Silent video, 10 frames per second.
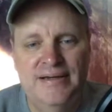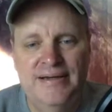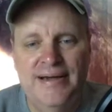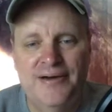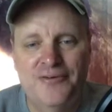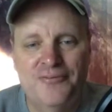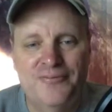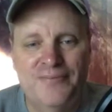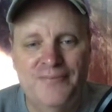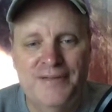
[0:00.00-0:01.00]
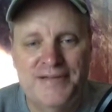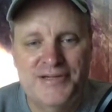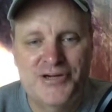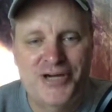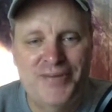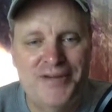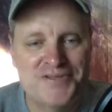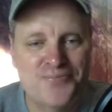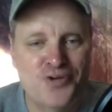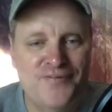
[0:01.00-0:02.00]
Now, as I talked about in
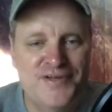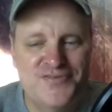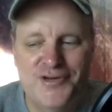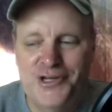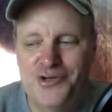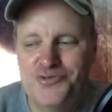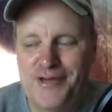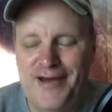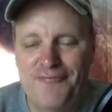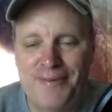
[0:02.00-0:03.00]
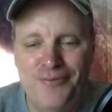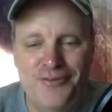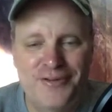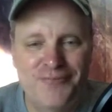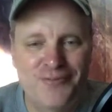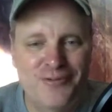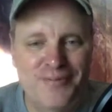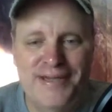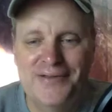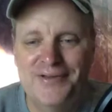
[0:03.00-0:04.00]
some previous videos, we have people that will
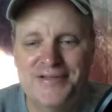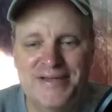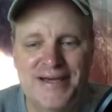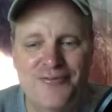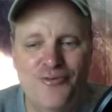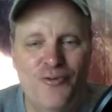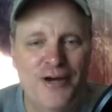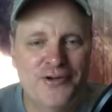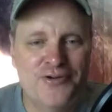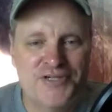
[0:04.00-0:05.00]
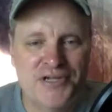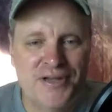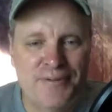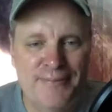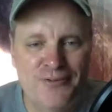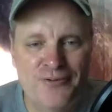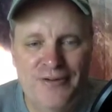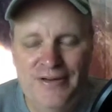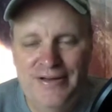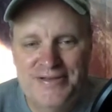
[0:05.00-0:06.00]
immediately say, well, what? You're just going to let people
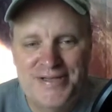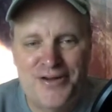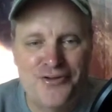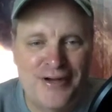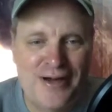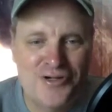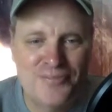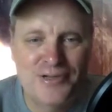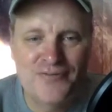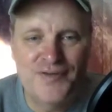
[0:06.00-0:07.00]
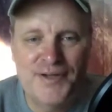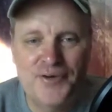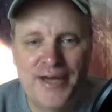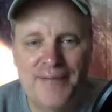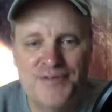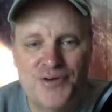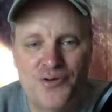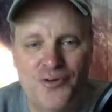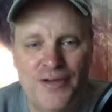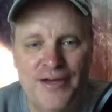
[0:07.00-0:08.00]
sit on their couch and play video games their
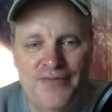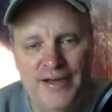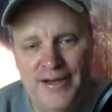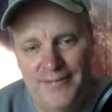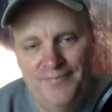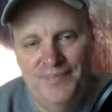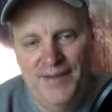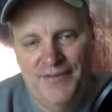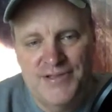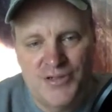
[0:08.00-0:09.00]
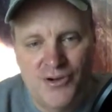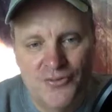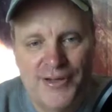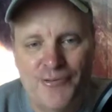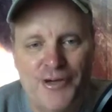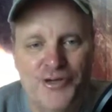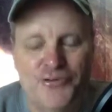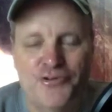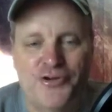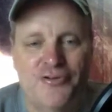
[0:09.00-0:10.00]
whole life? Yeah, if that's all they want to
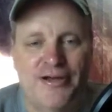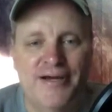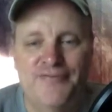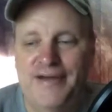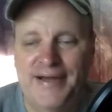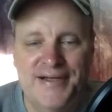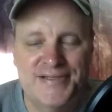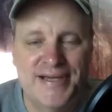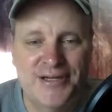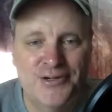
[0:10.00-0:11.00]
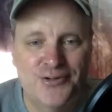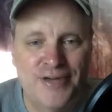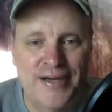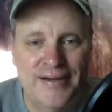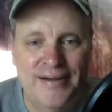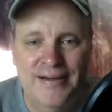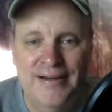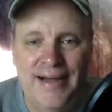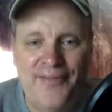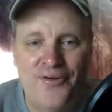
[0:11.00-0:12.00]
do with their life, I guess they can do that.
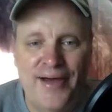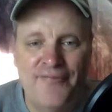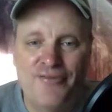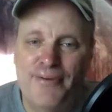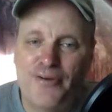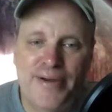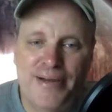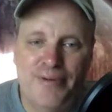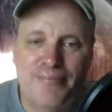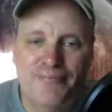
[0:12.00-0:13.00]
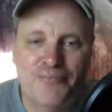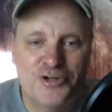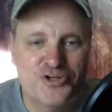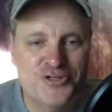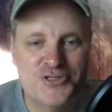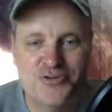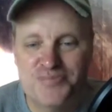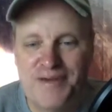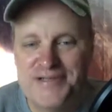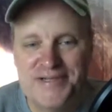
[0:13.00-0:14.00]
And they'll have the bare minimum, which is those
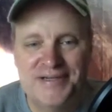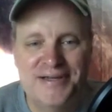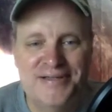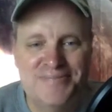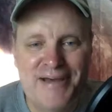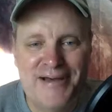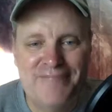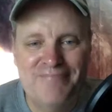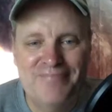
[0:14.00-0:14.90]
basic needs met.